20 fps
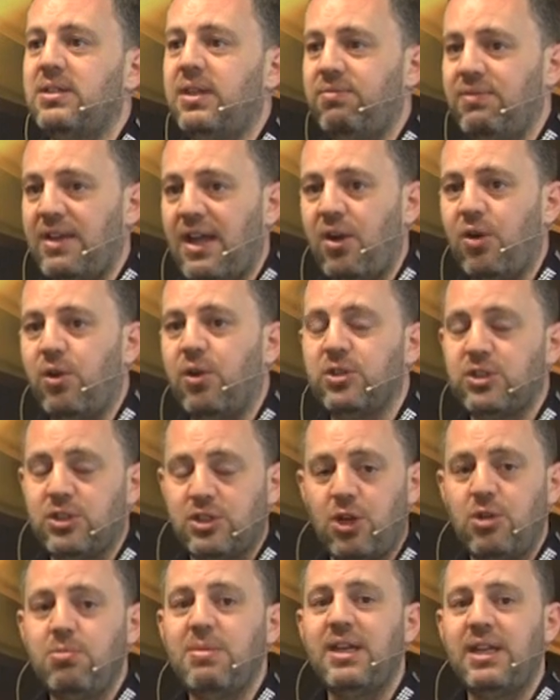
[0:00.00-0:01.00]
they've now got
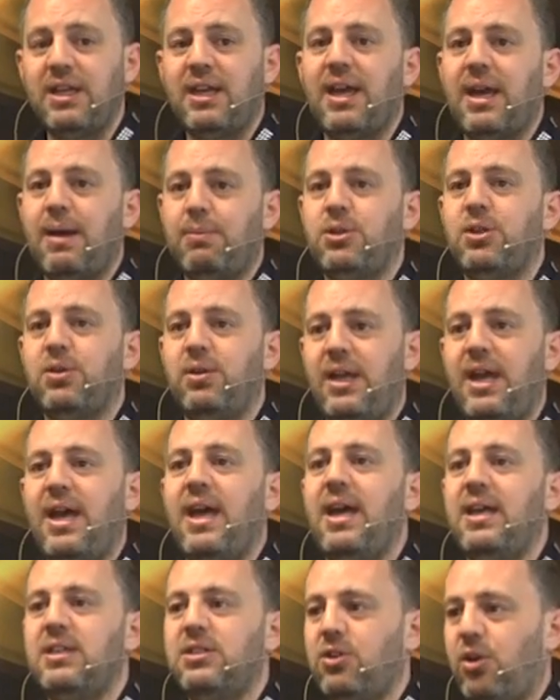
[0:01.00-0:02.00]
so many capture and
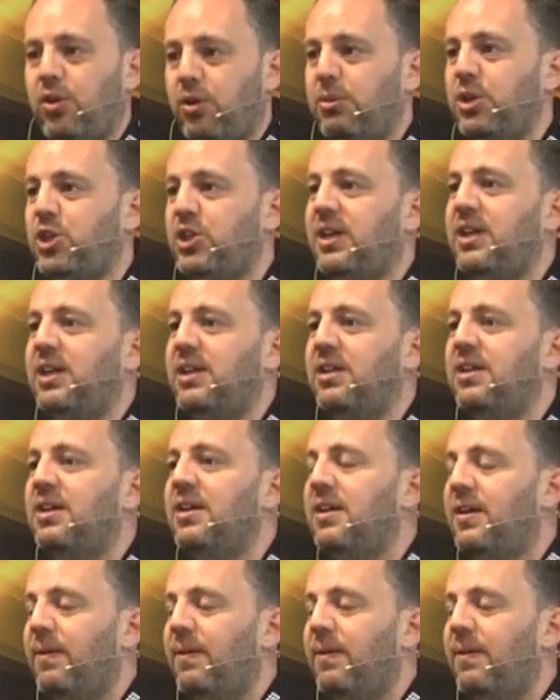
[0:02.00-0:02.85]
airs on a machine,